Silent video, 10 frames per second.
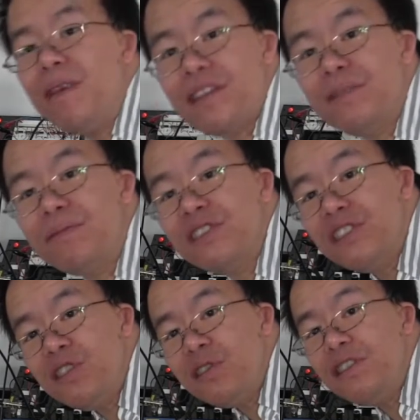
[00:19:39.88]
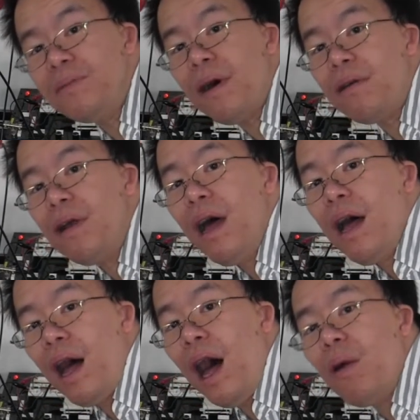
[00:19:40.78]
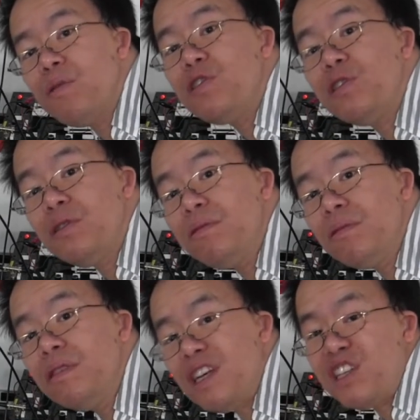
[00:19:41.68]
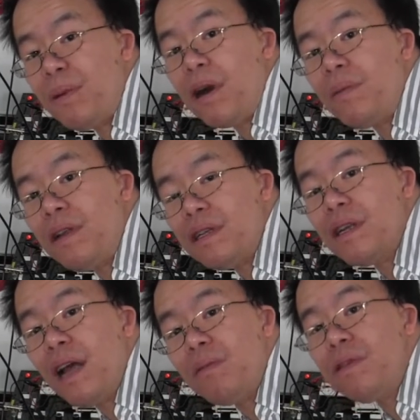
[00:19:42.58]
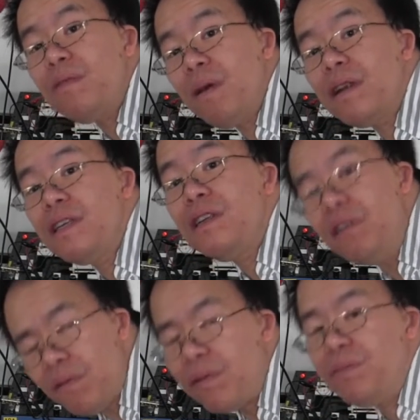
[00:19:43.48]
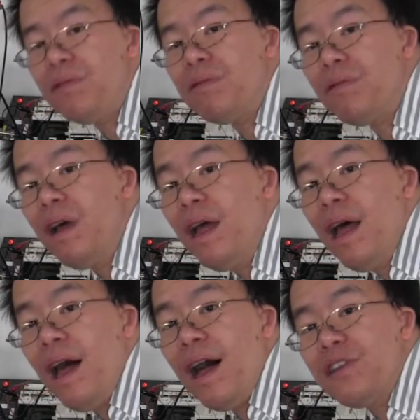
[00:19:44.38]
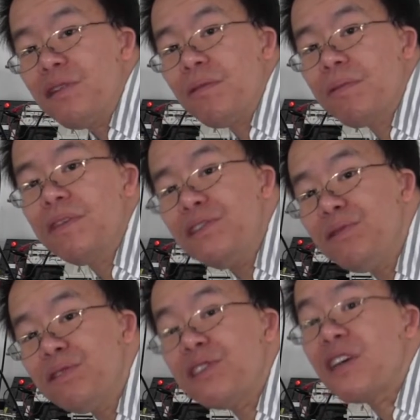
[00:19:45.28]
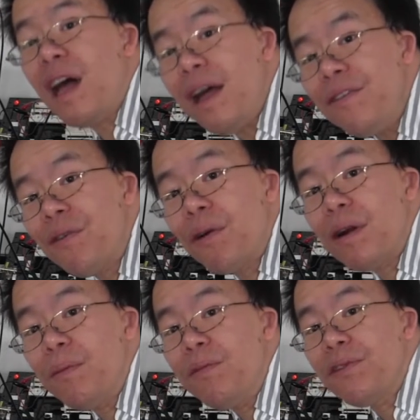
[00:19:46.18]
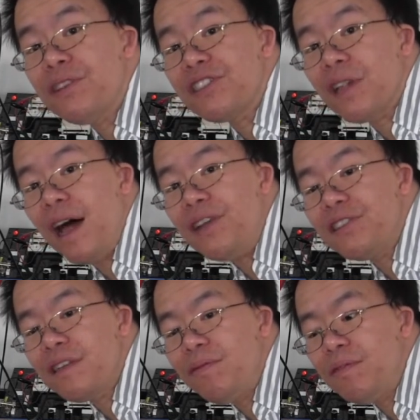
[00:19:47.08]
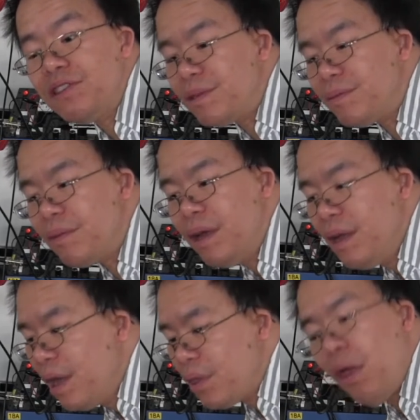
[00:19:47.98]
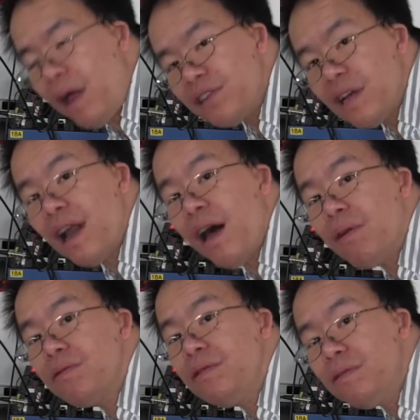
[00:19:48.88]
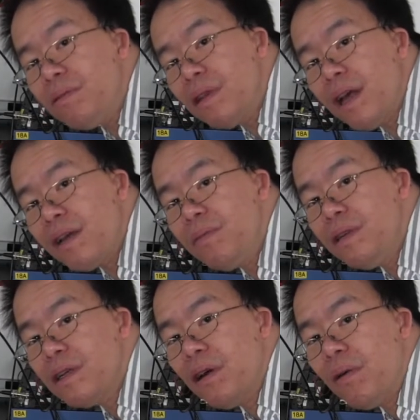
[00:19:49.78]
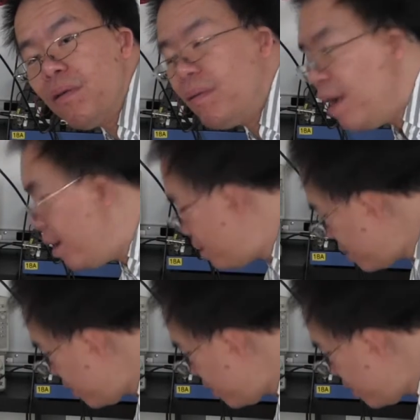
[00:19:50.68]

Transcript: make some decisions about how we should do the experiment, and I really want to hear from you. So please use the Sakai forum for this class to give me some thoughts on how you would like me to go and